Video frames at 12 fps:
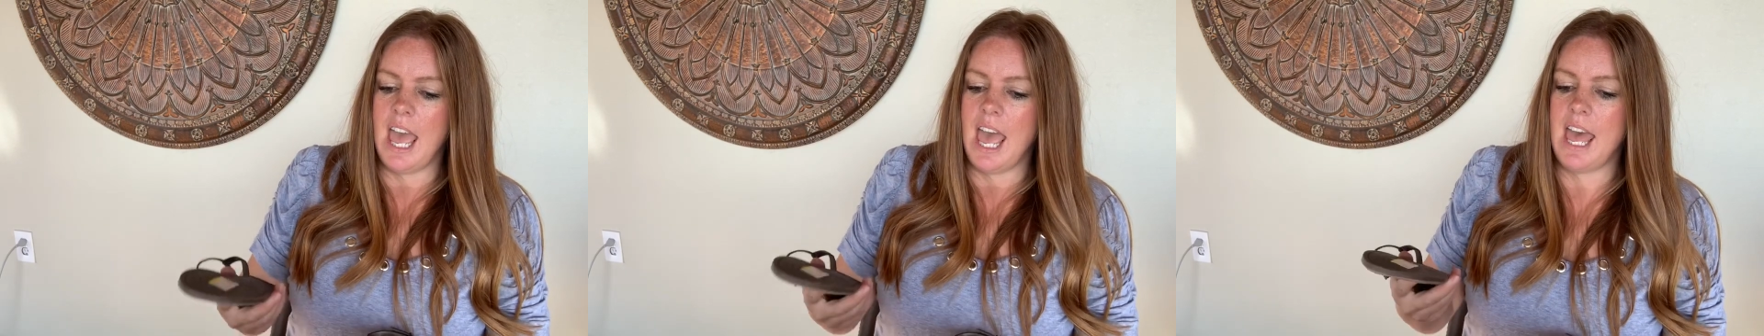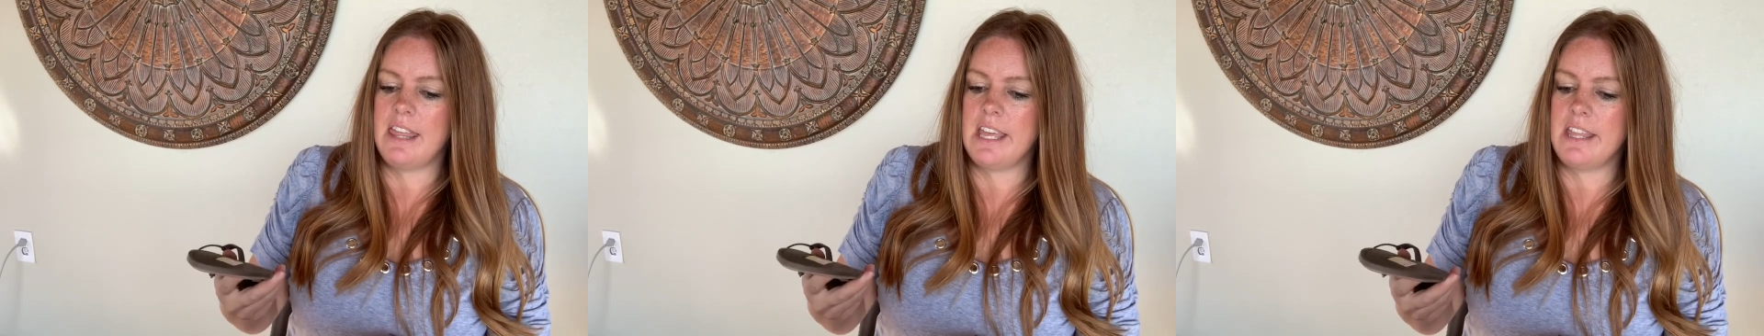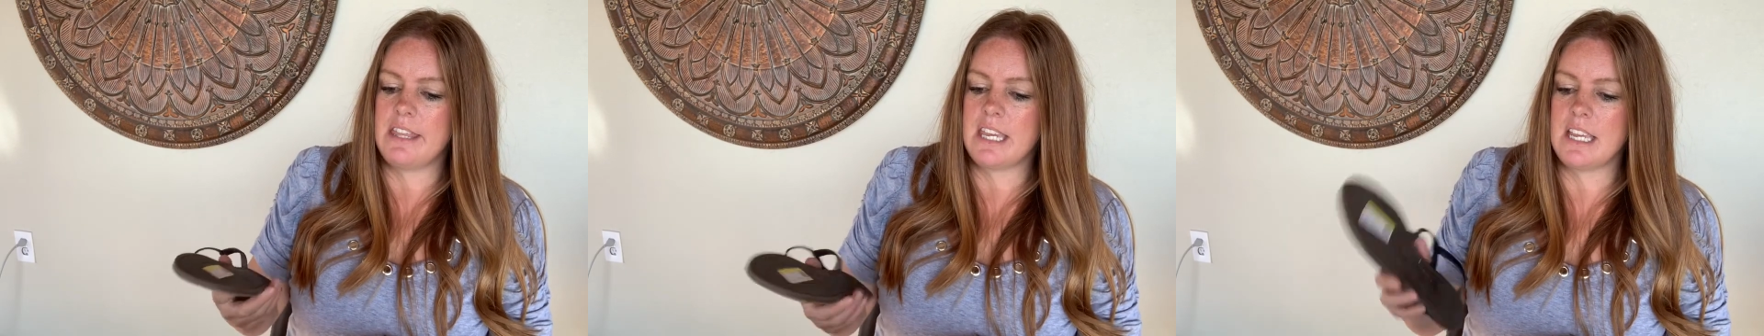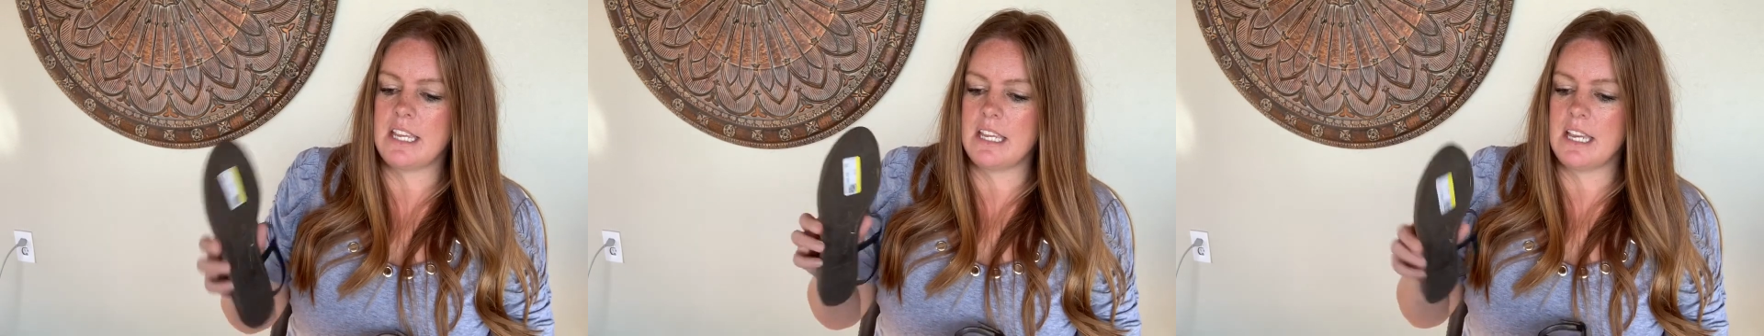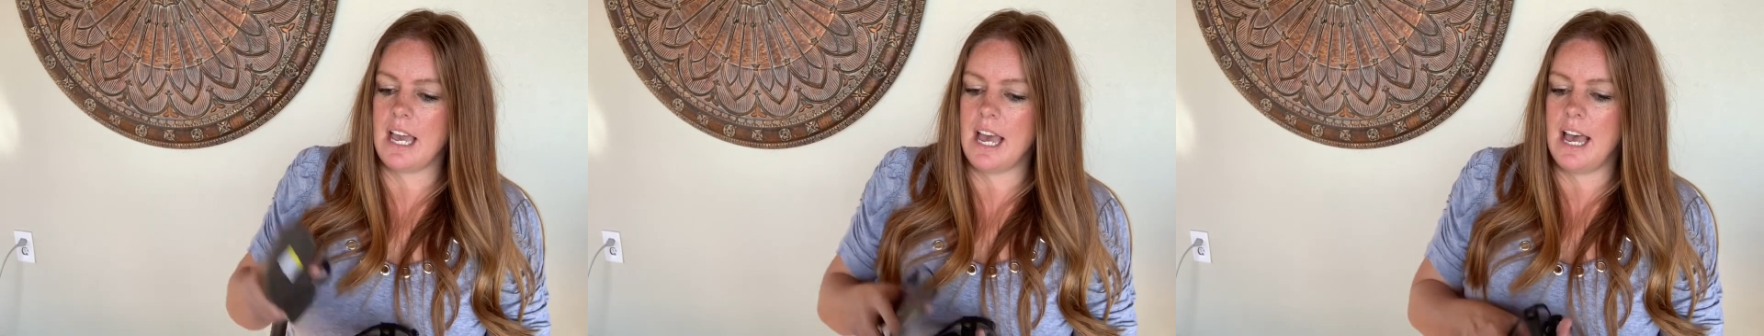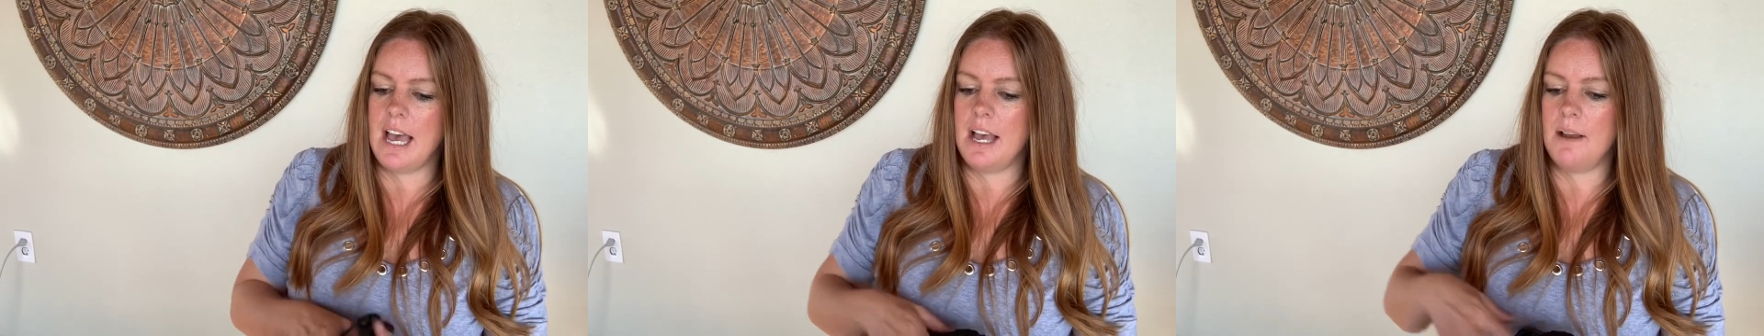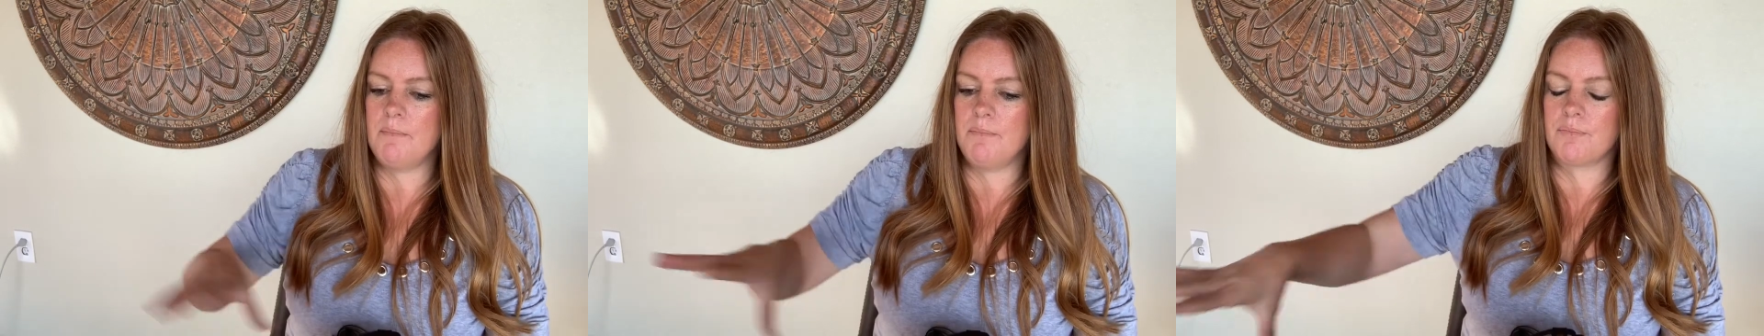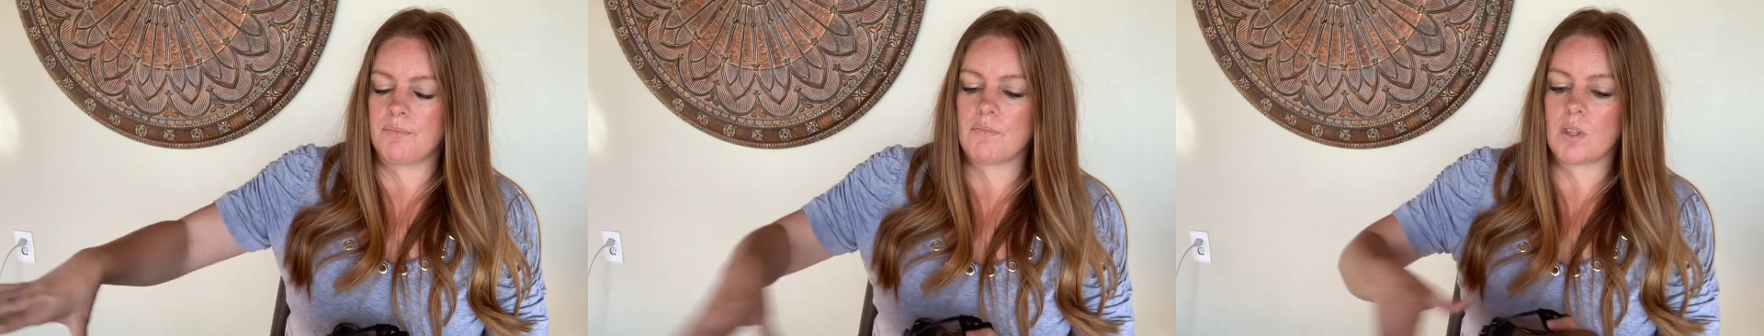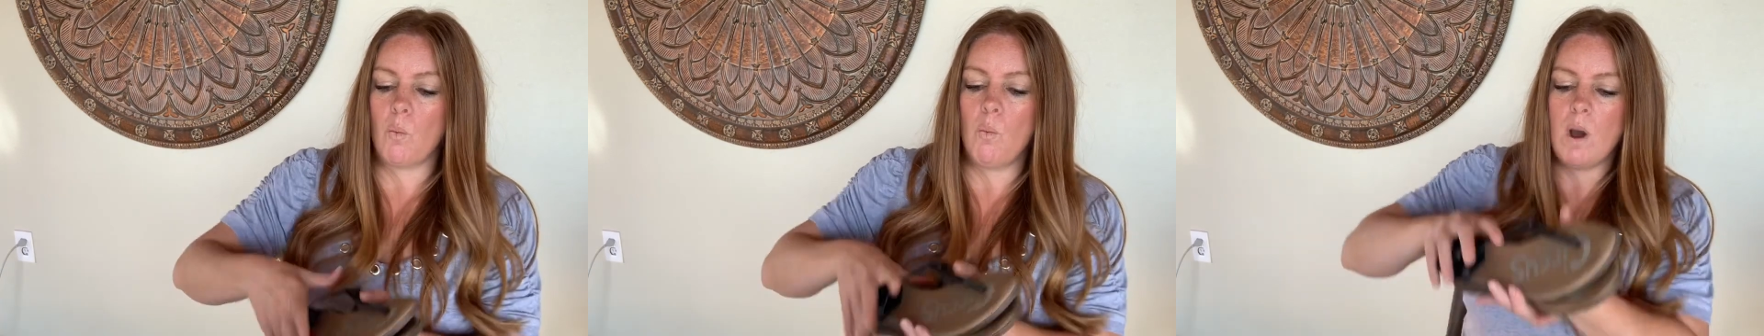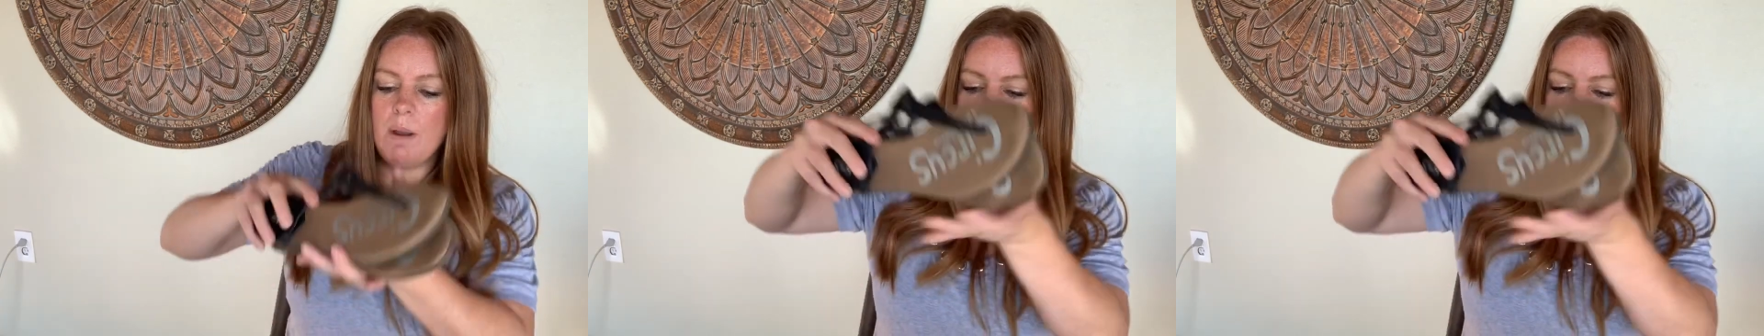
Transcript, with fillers: And then the one